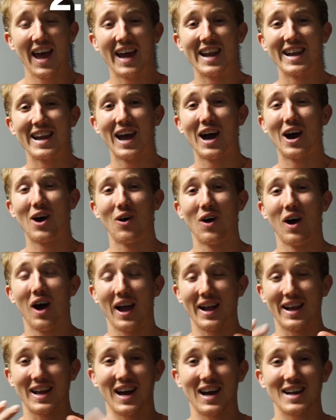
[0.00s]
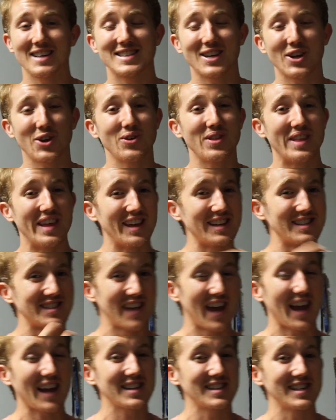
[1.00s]
And now, I can't tell you the
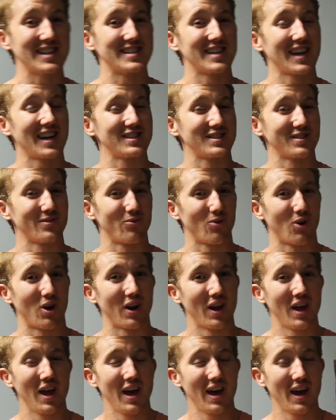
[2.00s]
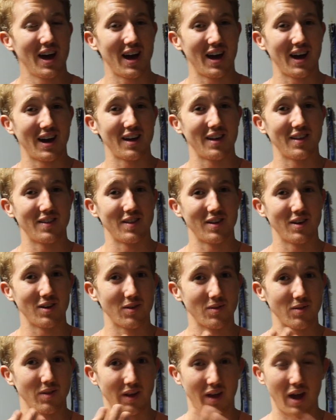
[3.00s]
exact details of what uh, the,
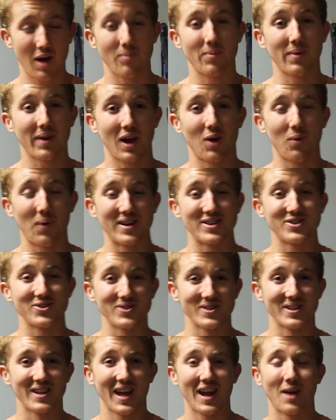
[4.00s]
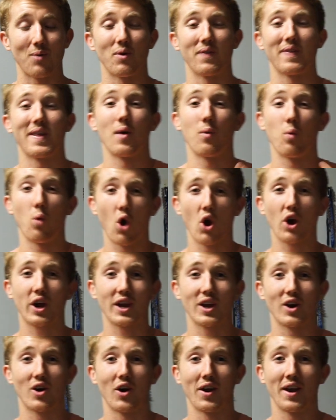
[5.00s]
the company I went to today, what they're
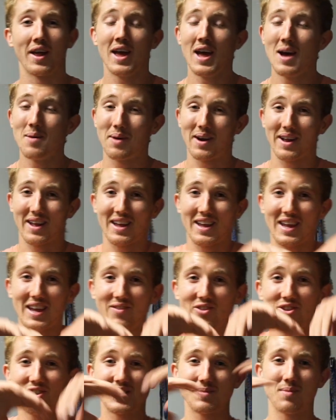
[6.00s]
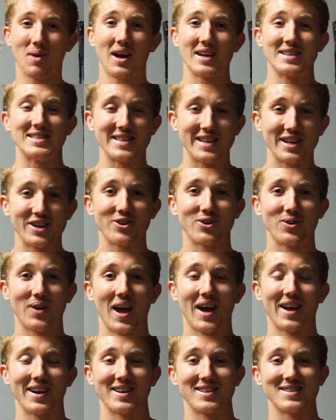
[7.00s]
working on, but I can give you some idea
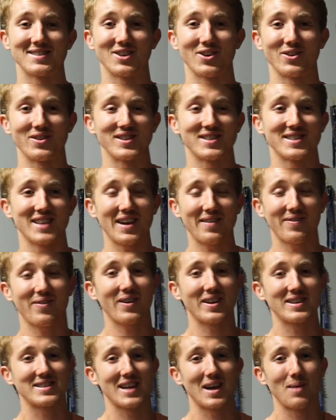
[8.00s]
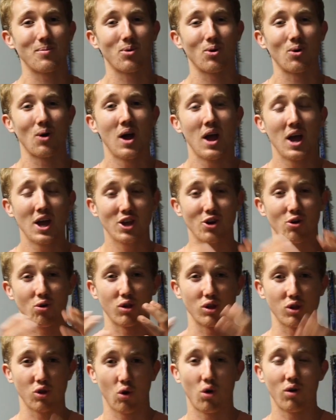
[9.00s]
around it. So say for example, you're a
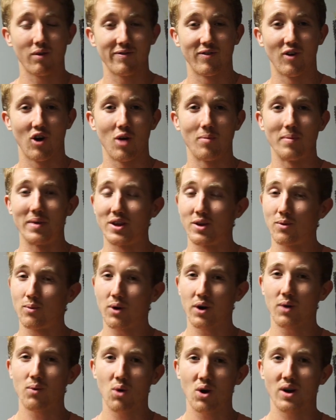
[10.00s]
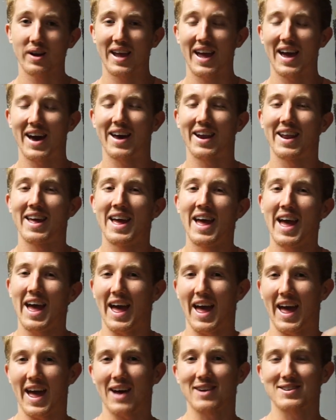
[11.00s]
law firm and you wanna work out
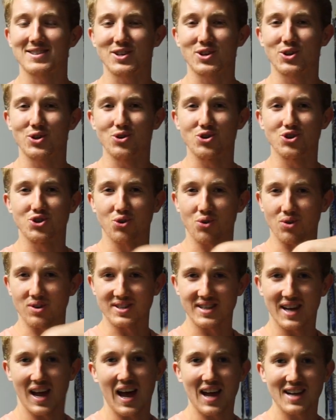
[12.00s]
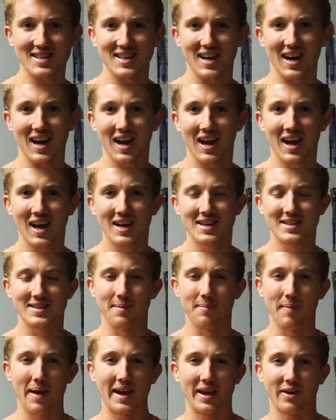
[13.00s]
how to use your data to
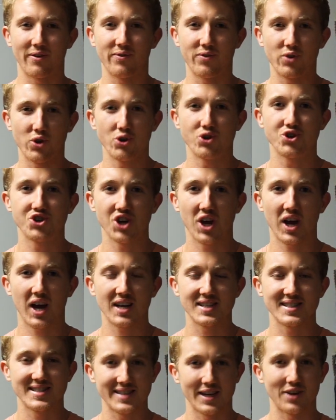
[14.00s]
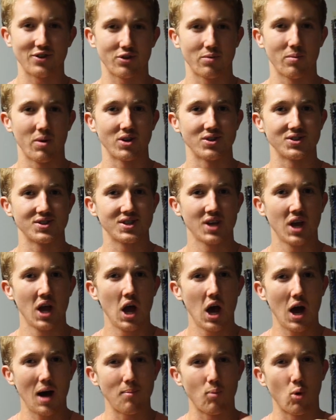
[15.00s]
make future settlements
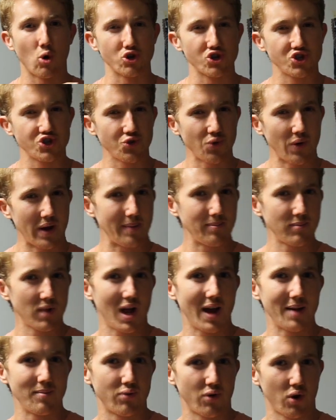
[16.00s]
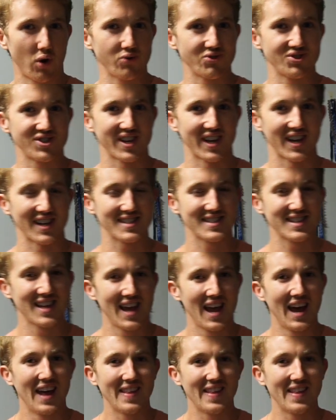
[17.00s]
a more streamlined process.